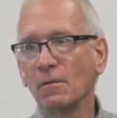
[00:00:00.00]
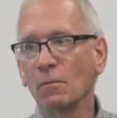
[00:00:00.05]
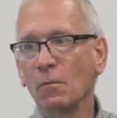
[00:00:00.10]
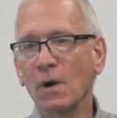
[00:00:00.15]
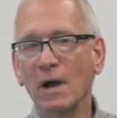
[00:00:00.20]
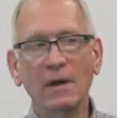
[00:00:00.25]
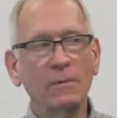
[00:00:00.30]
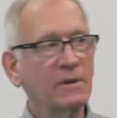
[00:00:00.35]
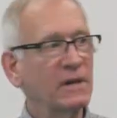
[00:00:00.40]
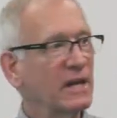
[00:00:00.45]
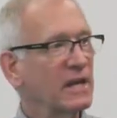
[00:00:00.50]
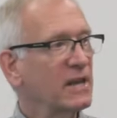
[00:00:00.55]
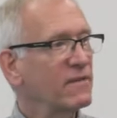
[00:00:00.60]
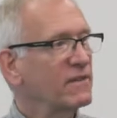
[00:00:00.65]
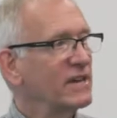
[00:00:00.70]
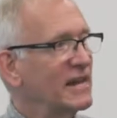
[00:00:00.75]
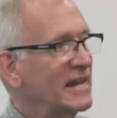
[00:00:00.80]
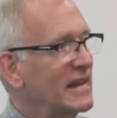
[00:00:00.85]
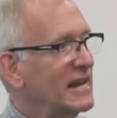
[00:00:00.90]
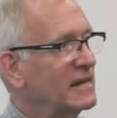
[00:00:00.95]
Why would I give
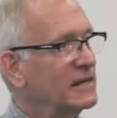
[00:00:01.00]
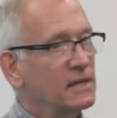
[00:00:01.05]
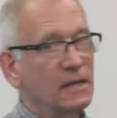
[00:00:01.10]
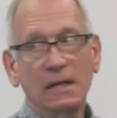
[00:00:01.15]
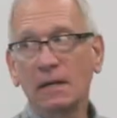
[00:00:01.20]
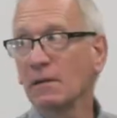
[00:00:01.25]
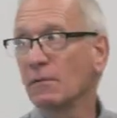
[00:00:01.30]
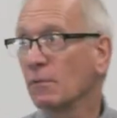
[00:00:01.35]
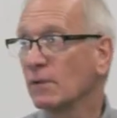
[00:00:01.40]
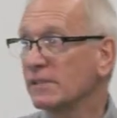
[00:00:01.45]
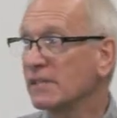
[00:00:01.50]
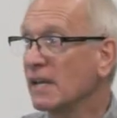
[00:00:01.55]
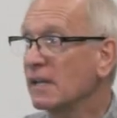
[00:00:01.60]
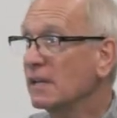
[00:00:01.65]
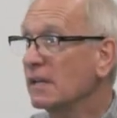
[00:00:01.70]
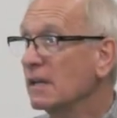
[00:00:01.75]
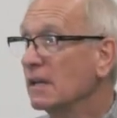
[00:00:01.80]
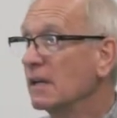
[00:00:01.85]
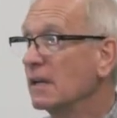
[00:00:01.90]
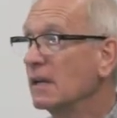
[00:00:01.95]
an ant? What's that?
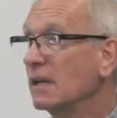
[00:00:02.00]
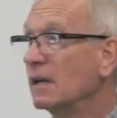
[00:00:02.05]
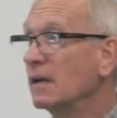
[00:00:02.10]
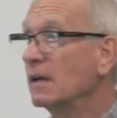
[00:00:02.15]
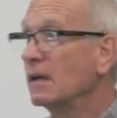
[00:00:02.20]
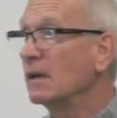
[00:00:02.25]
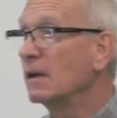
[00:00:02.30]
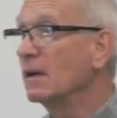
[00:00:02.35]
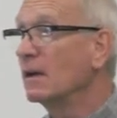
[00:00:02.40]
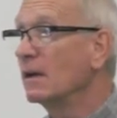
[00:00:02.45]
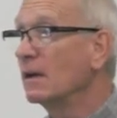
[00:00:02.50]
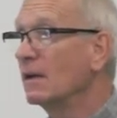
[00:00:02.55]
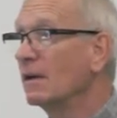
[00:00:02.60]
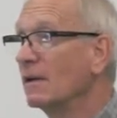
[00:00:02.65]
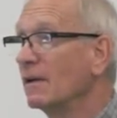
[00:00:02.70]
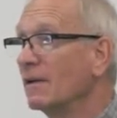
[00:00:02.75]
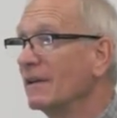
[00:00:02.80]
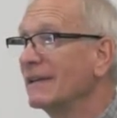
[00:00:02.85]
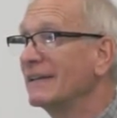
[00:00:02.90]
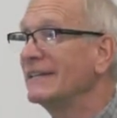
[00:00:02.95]

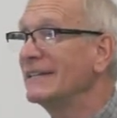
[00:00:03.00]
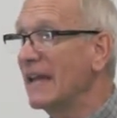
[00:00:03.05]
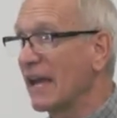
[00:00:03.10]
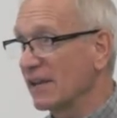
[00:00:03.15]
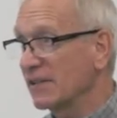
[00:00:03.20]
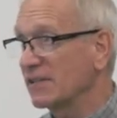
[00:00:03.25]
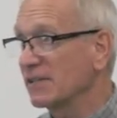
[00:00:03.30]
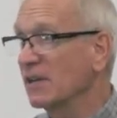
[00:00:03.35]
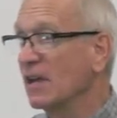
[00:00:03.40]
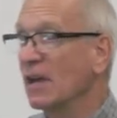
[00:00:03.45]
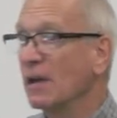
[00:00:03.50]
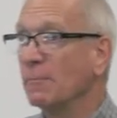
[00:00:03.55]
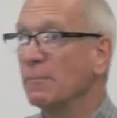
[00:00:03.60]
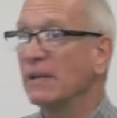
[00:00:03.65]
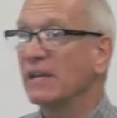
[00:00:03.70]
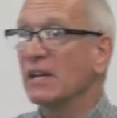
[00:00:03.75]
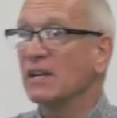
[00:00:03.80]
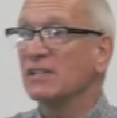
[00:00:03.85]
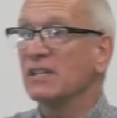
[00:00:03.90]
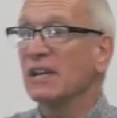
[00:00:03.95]
Yes,
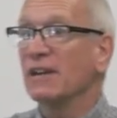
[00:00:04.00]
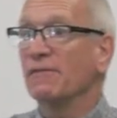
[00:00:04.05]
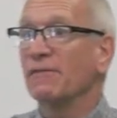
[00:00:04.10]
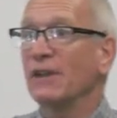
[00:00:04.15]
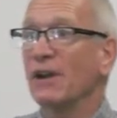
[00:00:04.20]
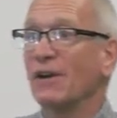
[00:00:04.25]
because if